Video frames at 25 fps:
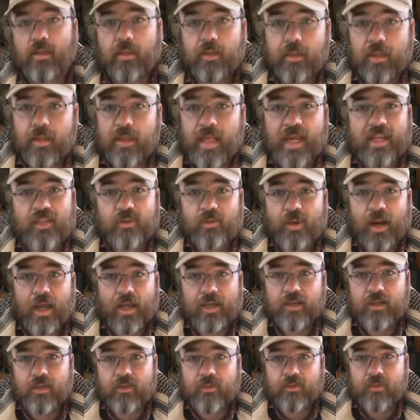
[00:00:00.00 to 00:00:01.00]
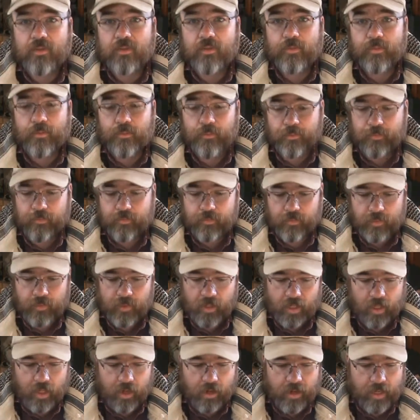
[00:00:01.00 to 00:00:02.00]
then that's what I'd use.
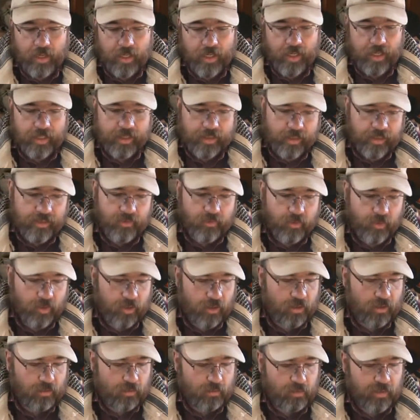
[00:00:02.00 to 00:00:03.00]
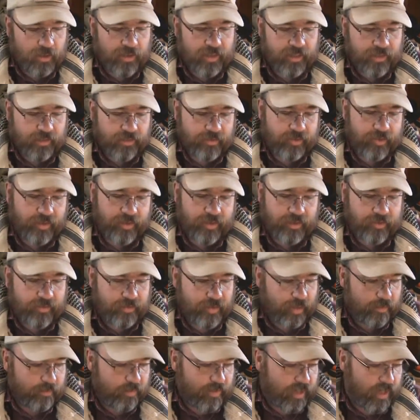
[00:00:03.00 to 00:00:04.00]
I mean, it does work, but at the
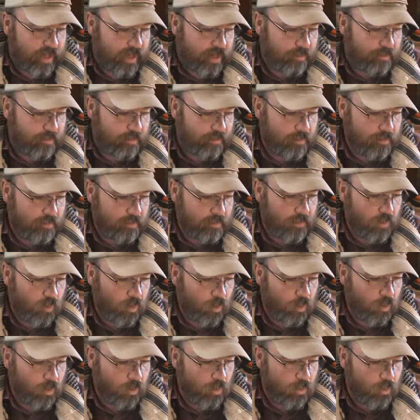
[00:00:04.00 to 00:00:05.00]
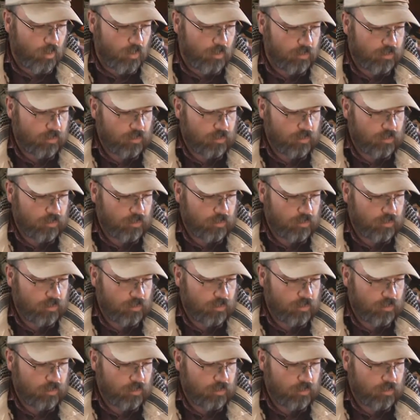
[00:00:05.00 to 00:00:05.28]
same time... Ooh.